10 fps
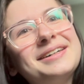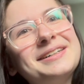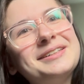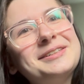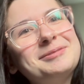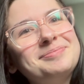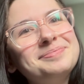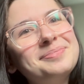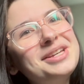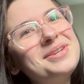
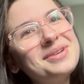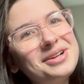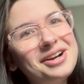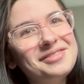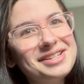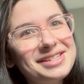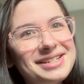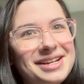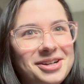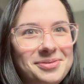But you can obviously
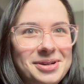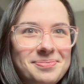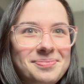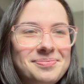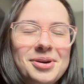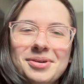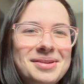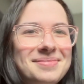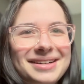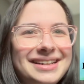tell what
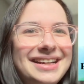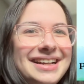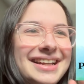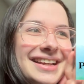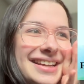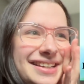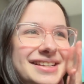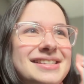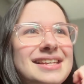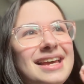Pokemon it
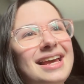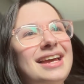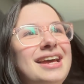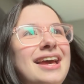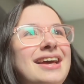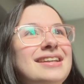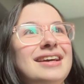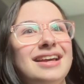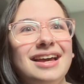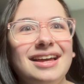is. And
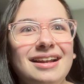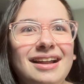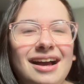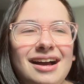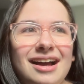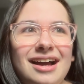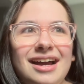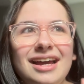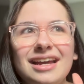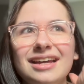again,
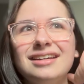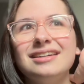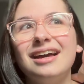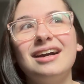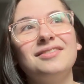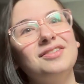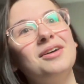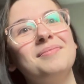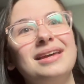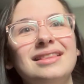I have
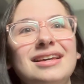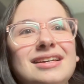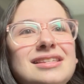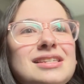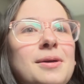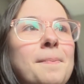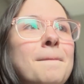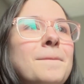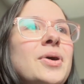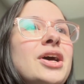not made this,
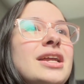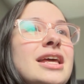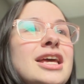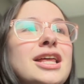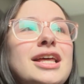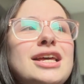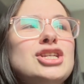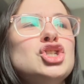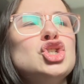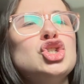but it is
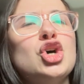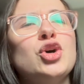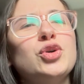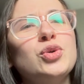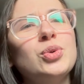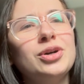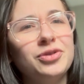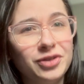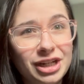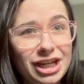so
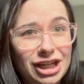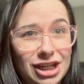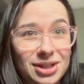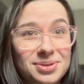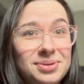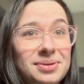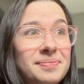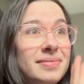freaking cute.